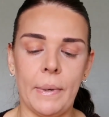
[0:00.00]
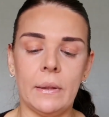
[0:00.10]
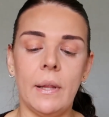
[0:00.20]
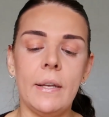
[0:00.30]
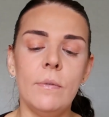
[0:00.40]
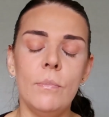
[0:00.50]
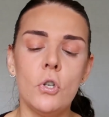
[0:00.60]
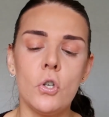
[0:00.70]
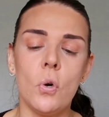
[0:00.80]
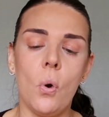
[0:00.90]
But let me
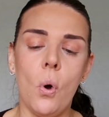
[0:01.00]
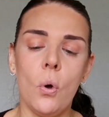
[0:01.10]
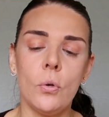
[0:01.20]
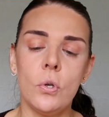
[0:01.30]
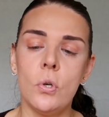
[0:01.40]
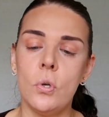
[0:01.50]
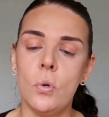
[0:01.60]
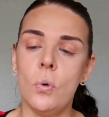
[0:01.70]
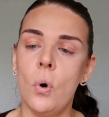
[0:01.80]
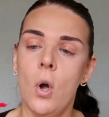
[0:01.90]
show
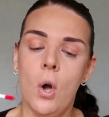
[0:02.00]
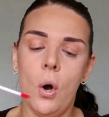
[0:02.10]
you.